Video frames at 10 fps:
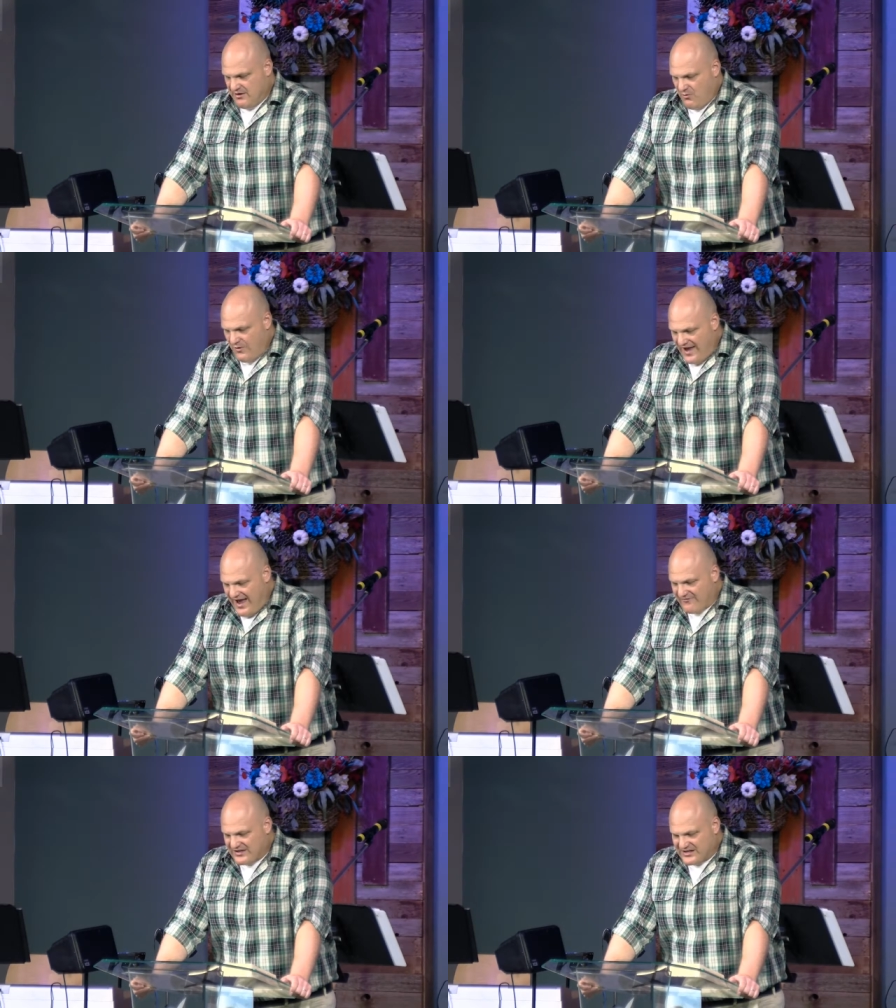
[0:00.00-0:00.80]
We
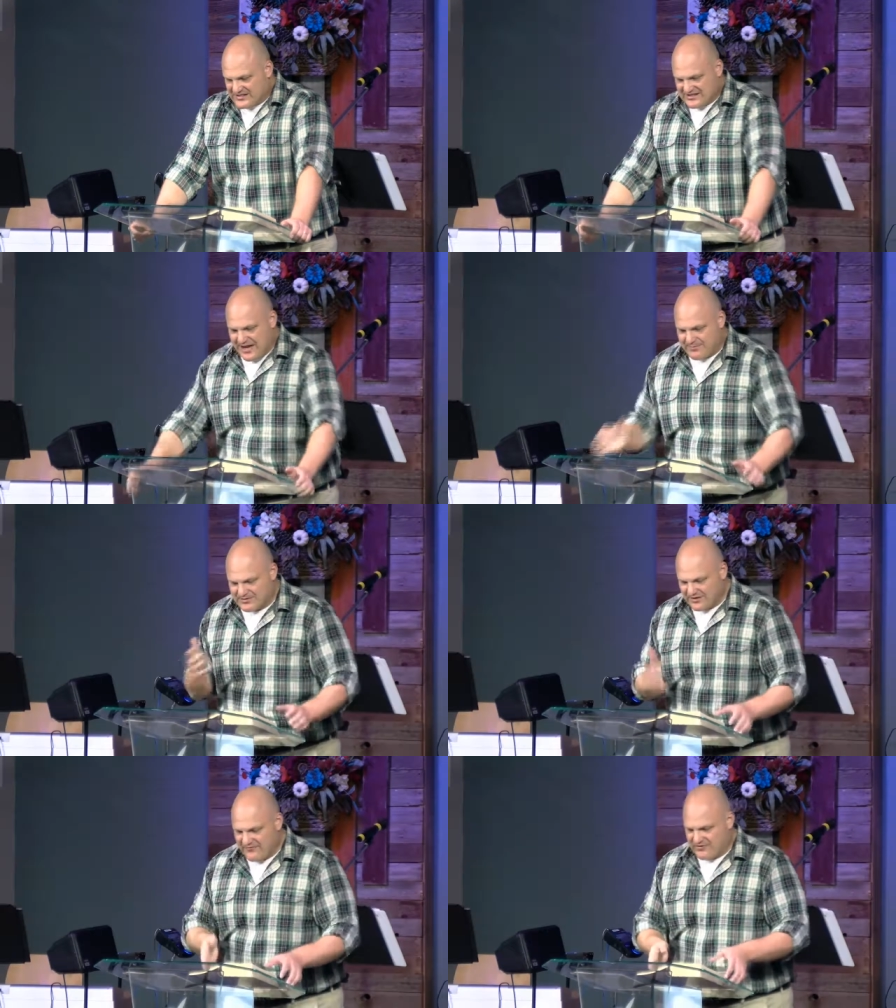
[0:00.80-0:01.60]
have the disciples,
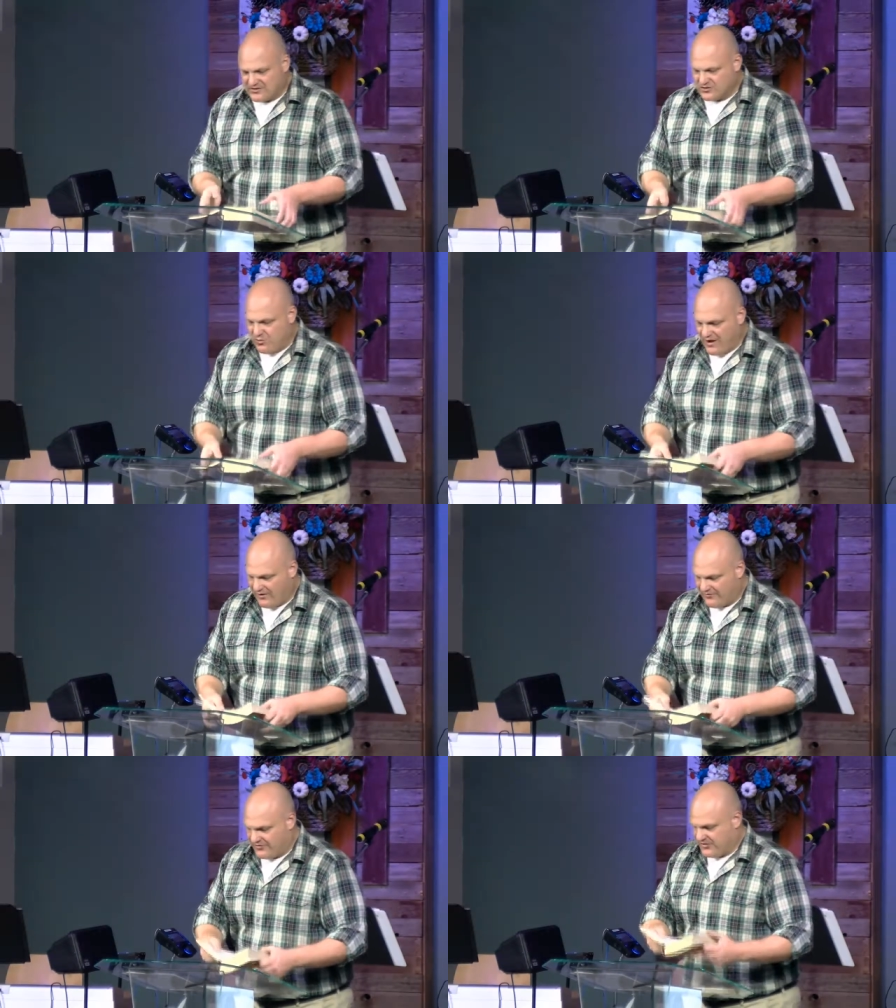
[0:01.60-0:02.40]
look at verse
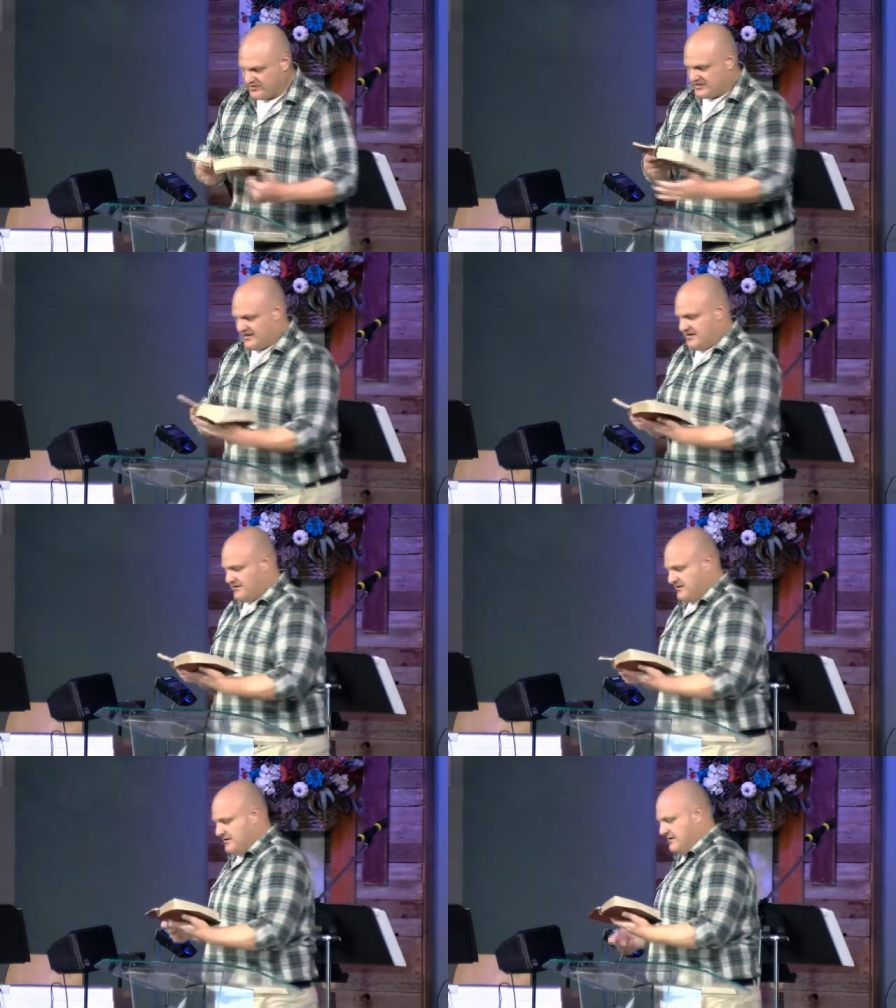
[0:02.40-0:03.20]
12 and 13.
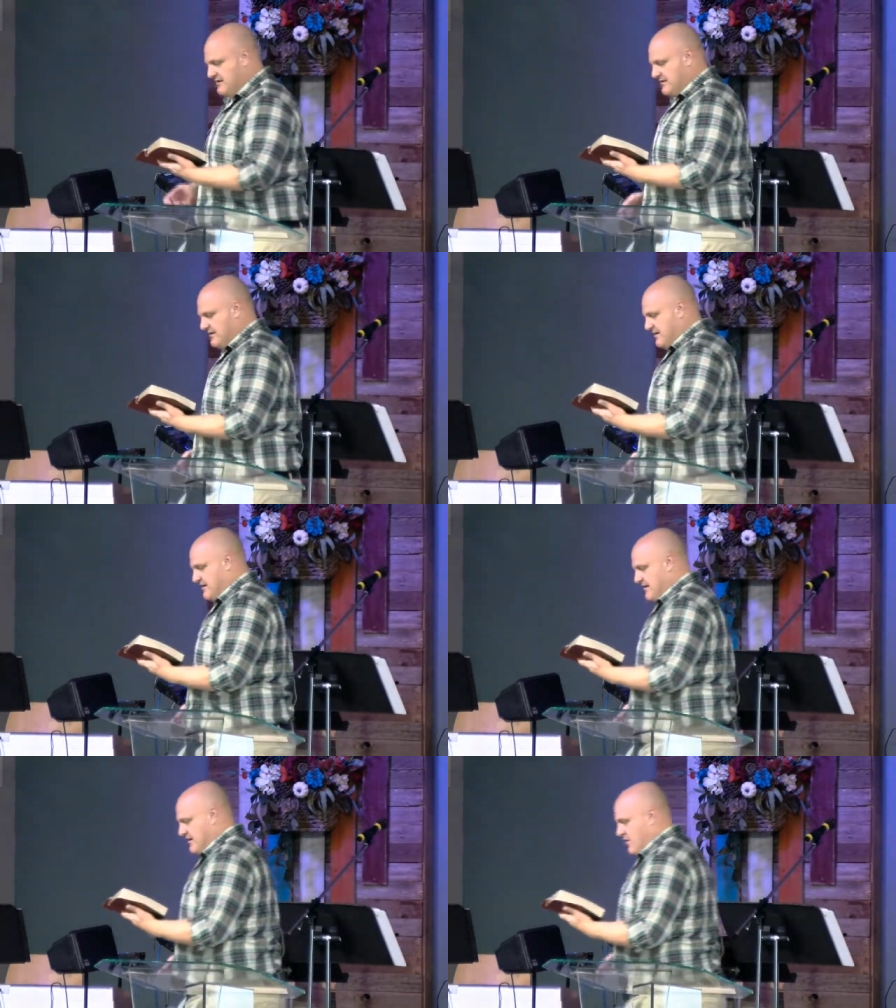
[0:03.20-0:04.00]

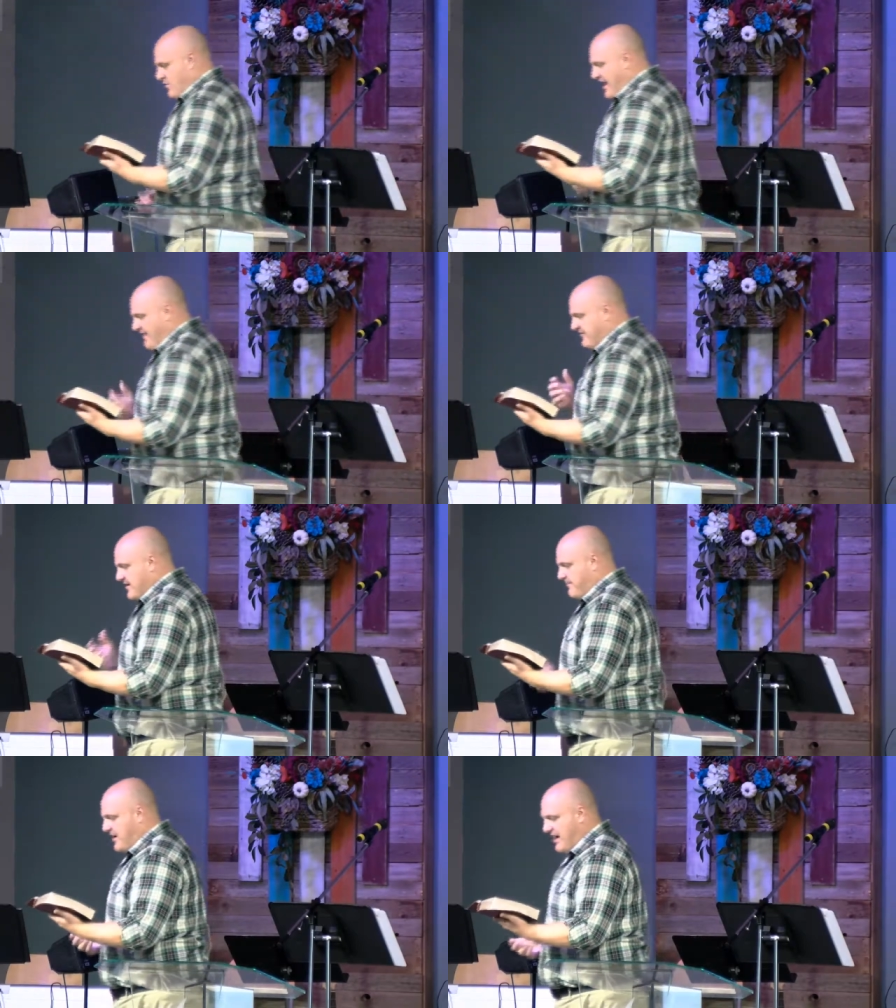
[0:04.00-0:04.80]
We have the
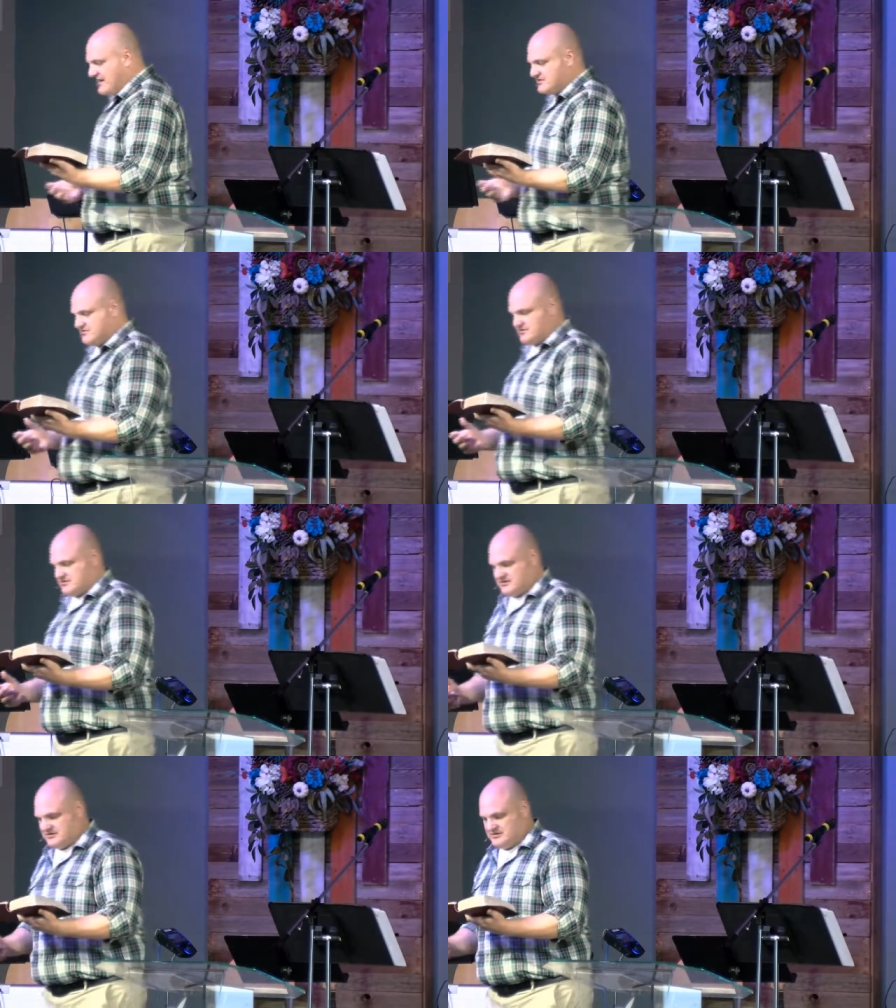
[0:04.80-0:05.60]
apostles